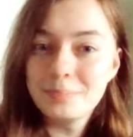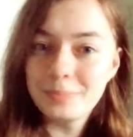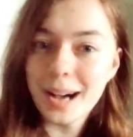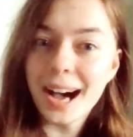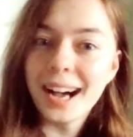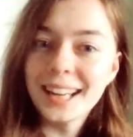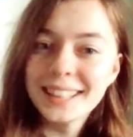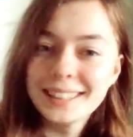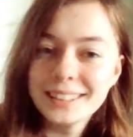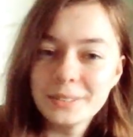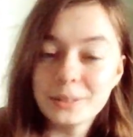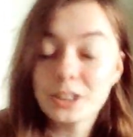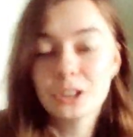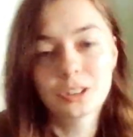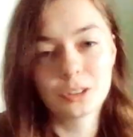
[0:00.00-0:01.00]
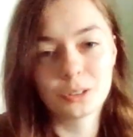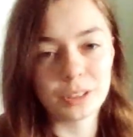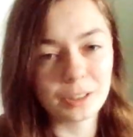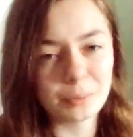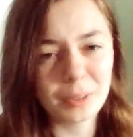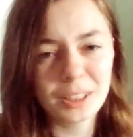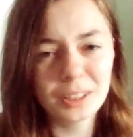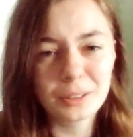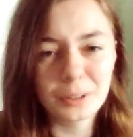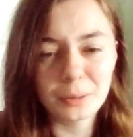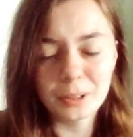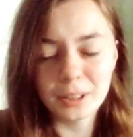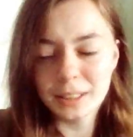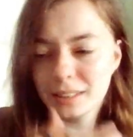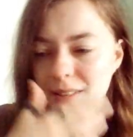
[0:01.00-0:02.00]
But, which annoys me, I don't know
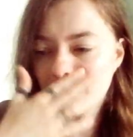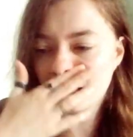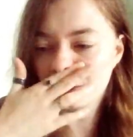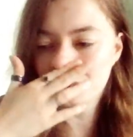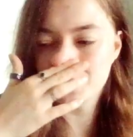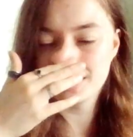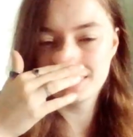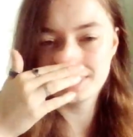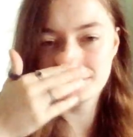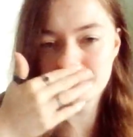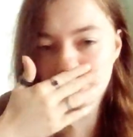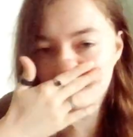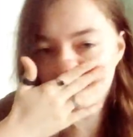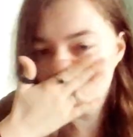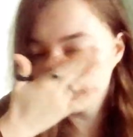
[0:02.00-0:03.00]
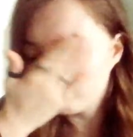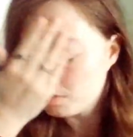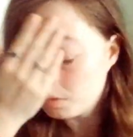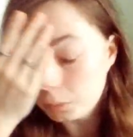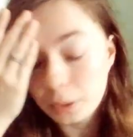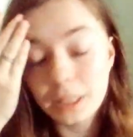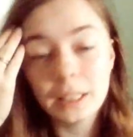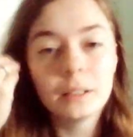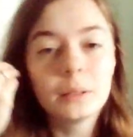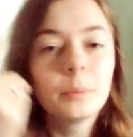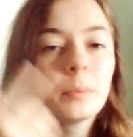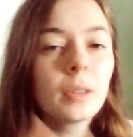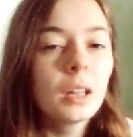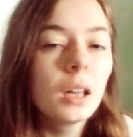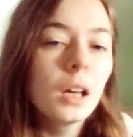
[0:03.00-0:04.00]
why it sounds weird.
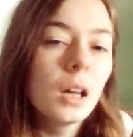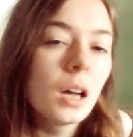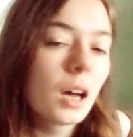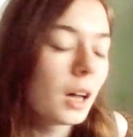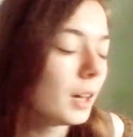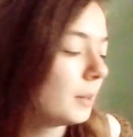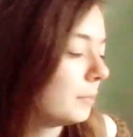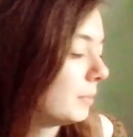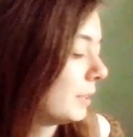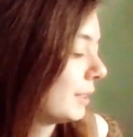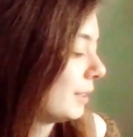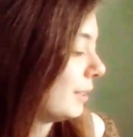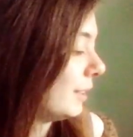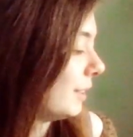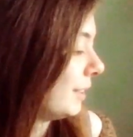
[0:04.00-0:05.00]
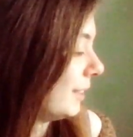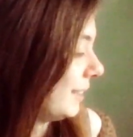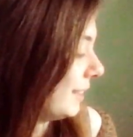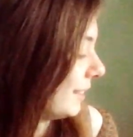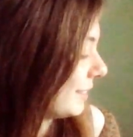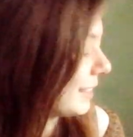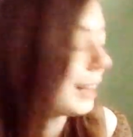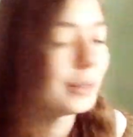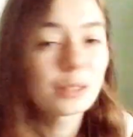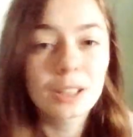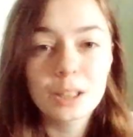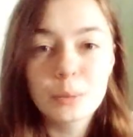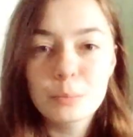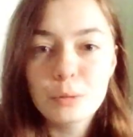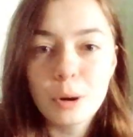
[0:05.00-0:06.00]
Sounds
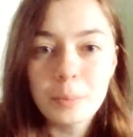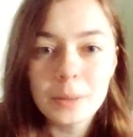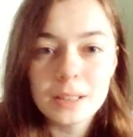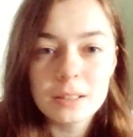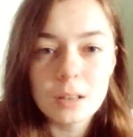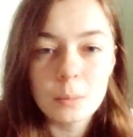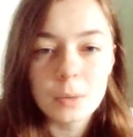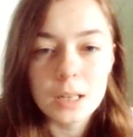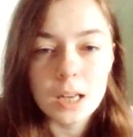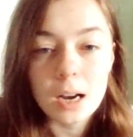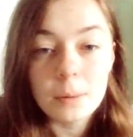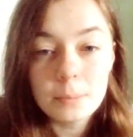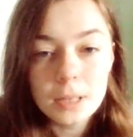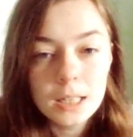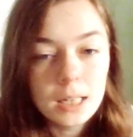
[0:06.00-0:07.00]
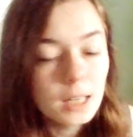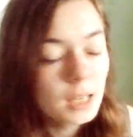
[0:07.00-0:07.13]
like I'm propping someone up.